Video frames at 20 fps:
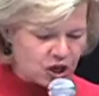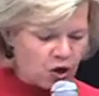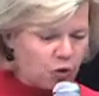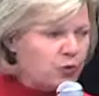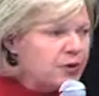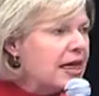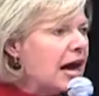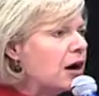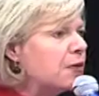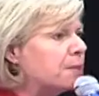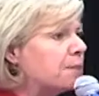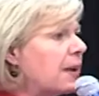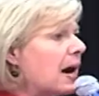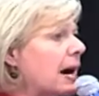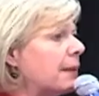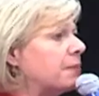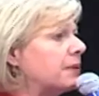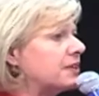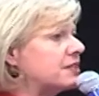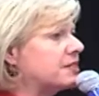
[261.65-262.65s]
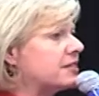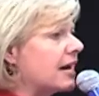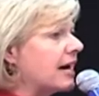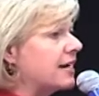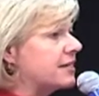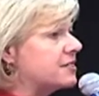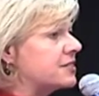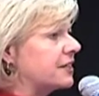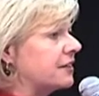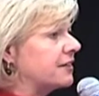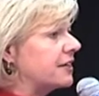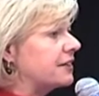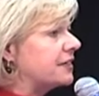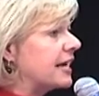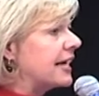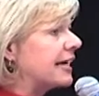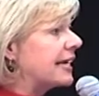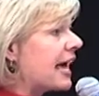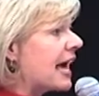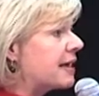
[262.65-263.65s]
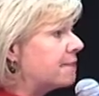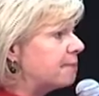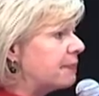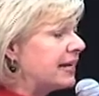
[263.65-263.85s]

without publicizing that they can